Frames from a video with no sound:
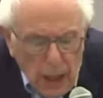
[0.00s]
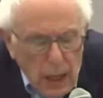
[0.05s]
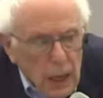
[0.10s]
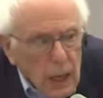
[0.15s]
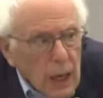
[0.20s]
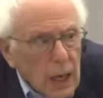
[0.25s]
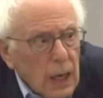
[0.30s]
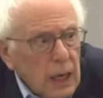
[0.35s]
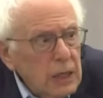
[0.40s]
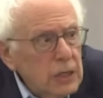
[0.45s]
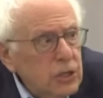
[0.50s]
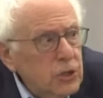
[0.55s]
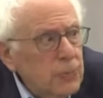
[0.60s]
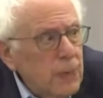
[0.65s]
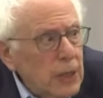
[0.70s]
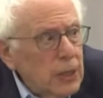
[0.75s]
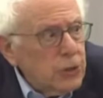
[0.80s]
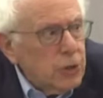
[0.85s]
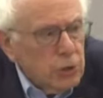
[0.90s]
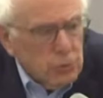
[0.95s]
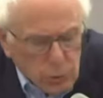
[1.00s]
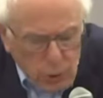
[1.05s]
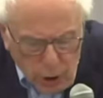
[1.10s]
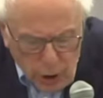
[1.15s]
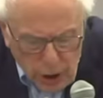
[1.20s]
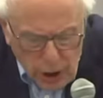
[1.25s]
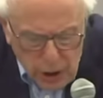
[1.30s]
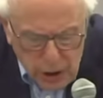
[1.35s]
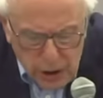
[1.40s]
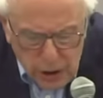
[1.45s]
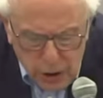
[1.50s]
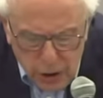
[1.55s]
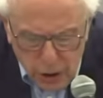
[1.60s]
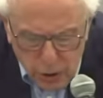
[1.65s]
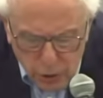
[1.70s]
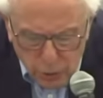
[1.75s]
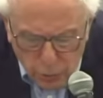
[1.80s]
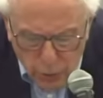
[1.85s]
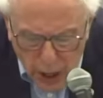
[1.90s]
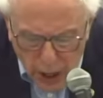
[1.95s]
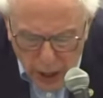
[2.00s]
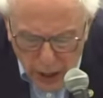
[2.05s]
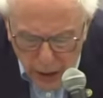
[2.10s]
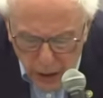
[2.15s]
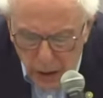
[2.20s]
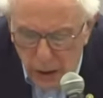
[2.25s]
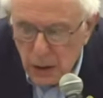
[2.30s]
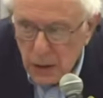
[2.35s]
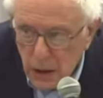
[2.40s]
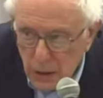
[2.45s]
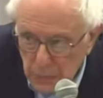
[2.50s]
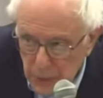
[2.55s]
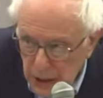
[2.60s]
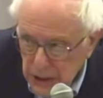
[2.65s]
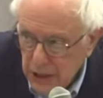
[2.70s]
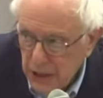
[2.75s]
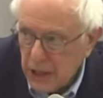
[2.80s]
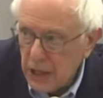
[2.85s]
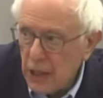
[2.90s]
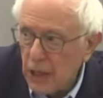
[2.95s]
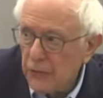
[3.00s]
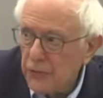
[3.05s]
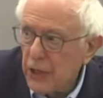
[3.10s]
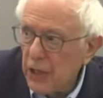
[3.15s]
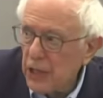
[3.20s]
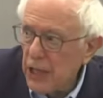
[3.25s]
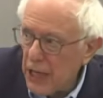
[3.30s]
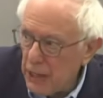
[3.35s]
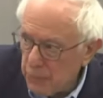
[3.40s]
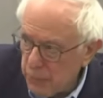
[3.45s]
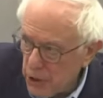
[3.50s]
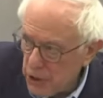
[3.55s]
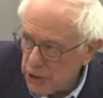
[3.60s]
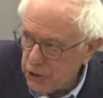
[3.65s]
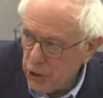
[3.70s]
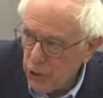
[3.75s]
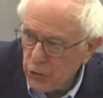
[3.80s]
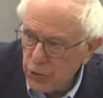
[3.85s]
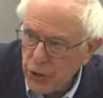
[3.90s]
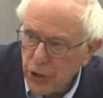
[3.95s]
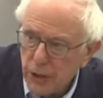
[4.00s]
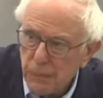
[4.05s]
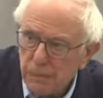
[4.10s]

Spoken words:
and a special word to Ron Kaminsky of the Laborers Union.